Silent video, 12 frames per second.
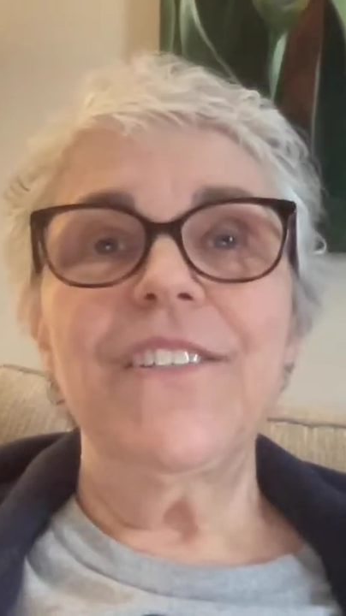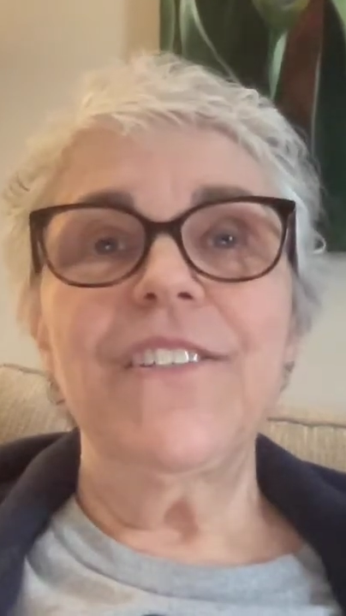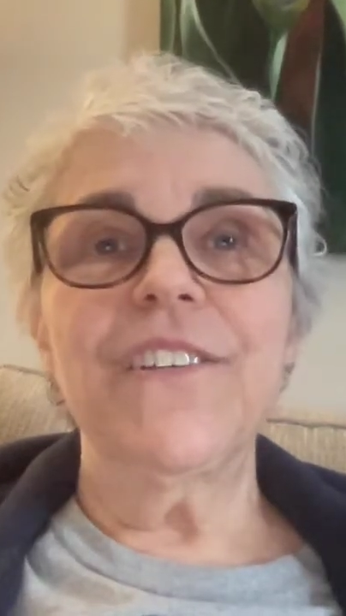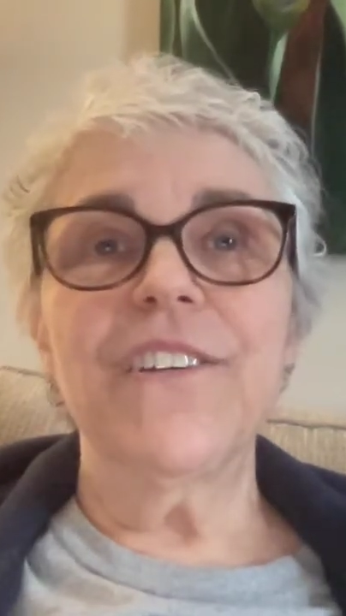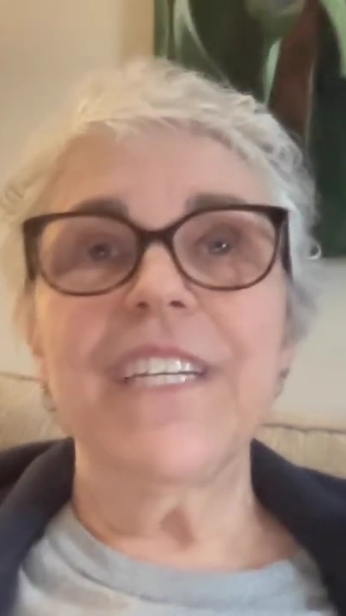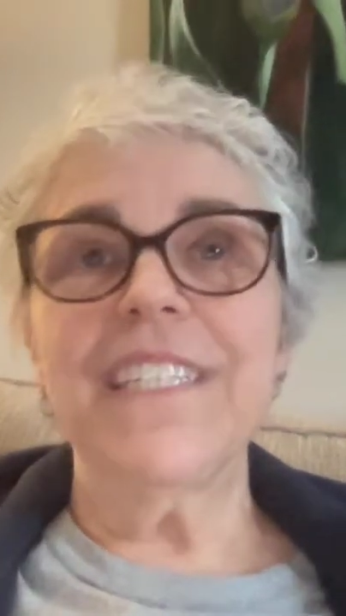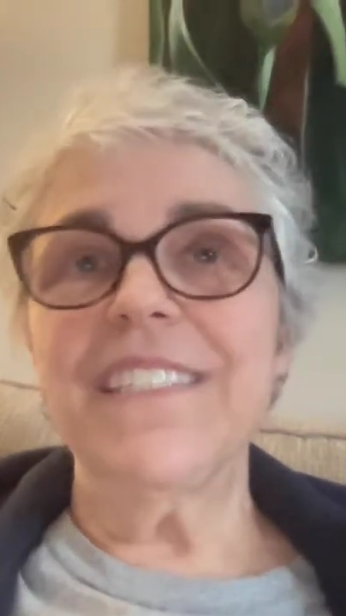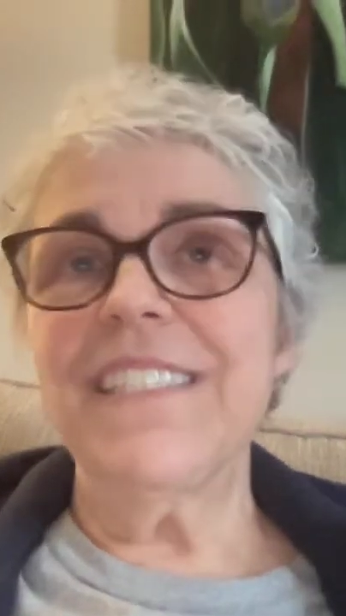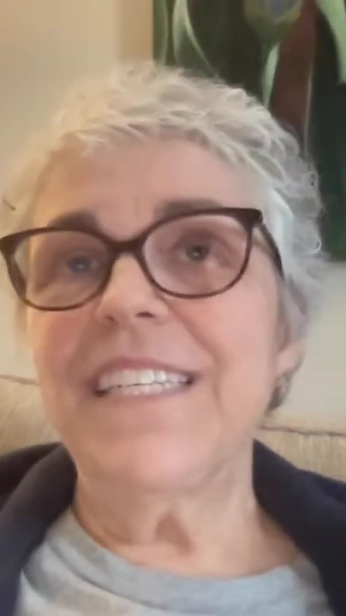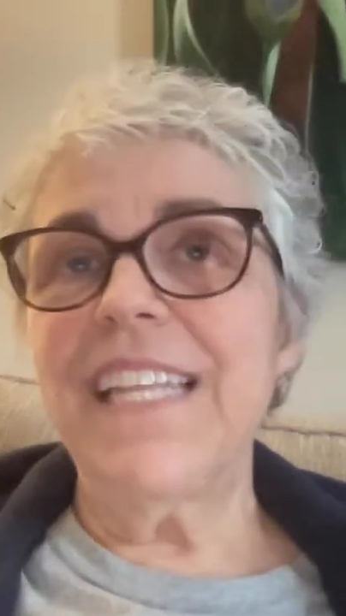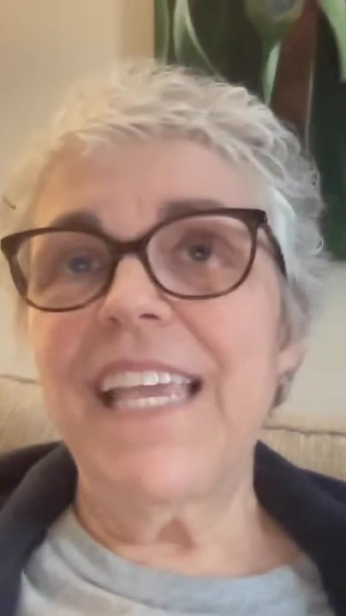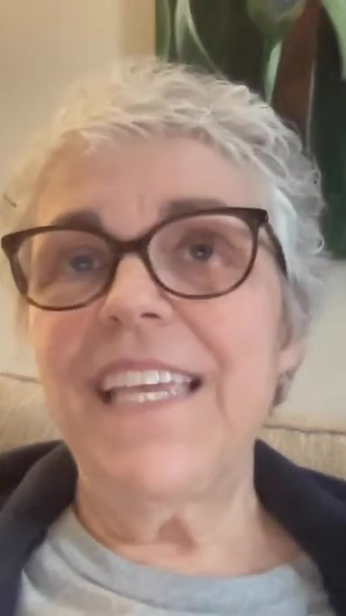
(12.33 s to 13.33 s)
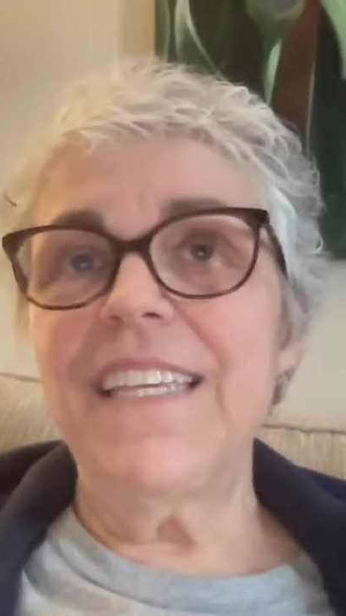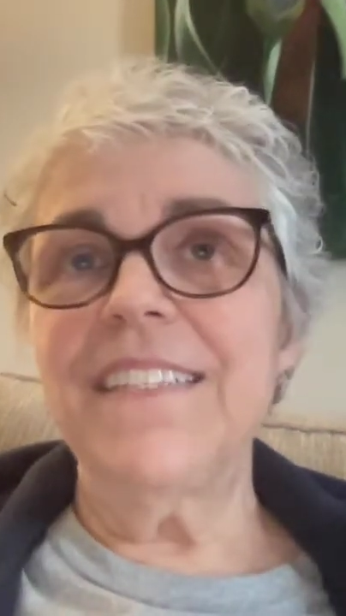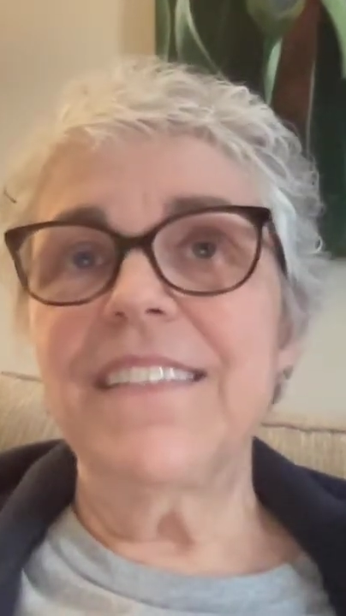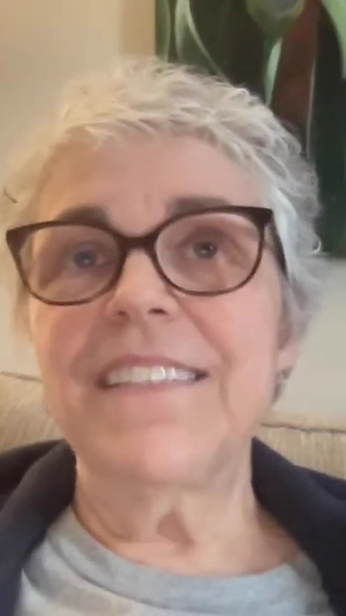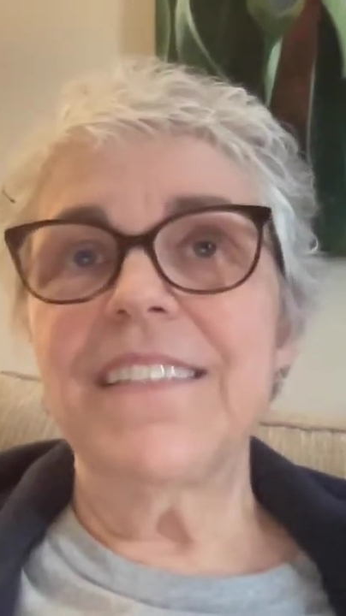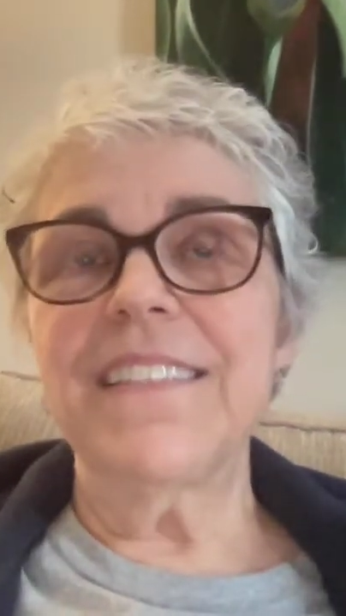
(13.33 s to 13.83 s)
during
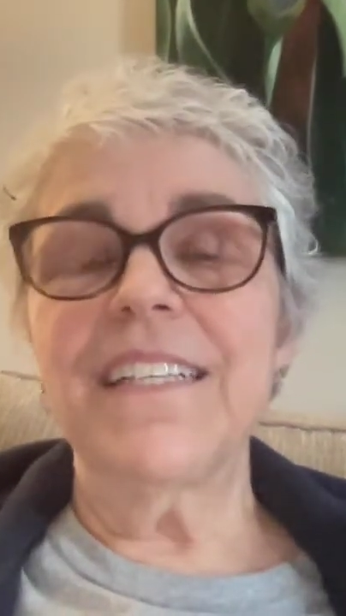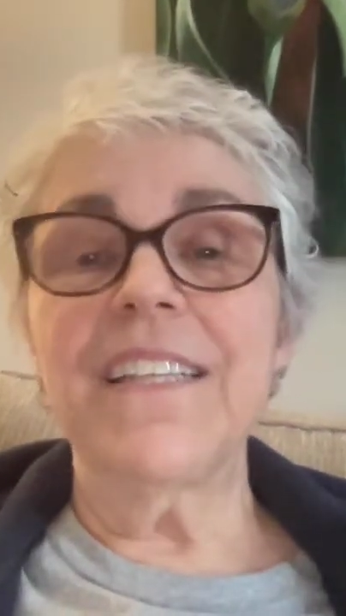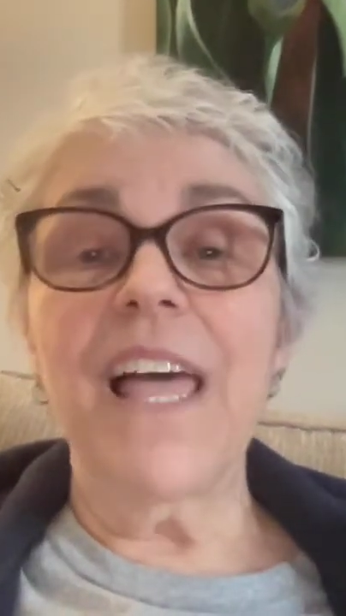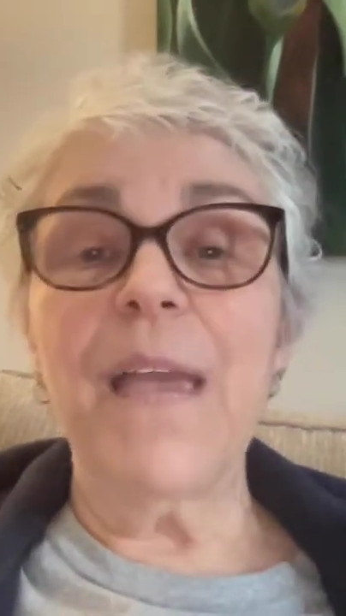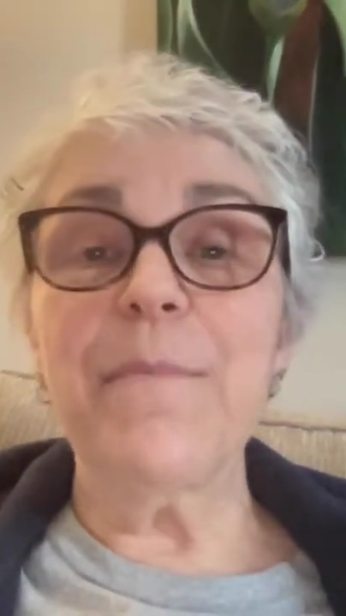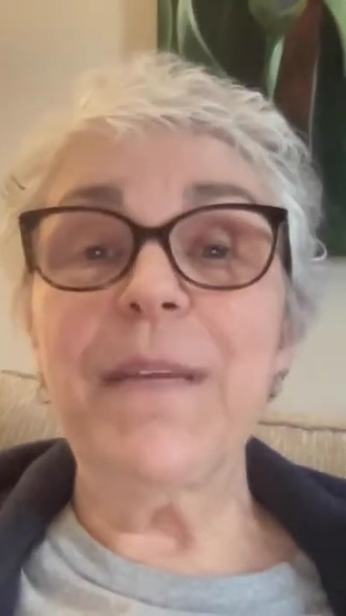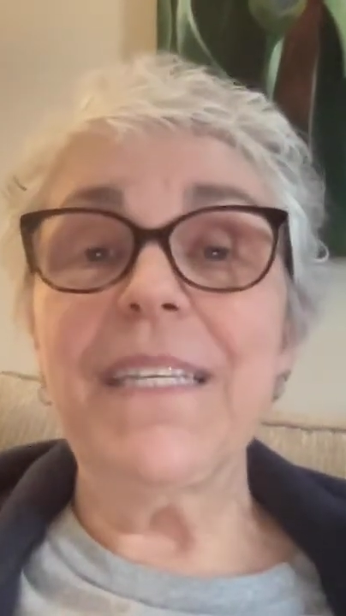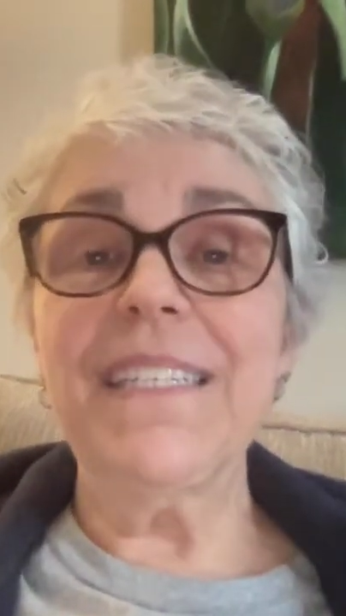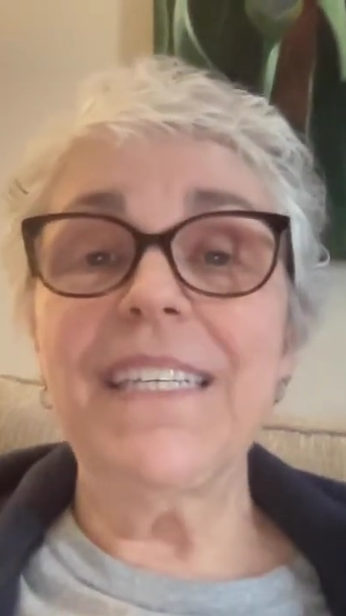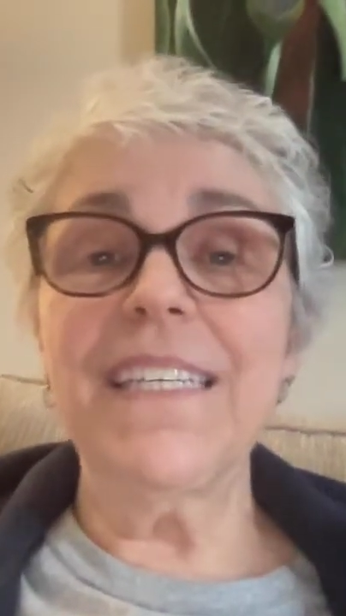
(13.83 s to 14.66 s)
today's climate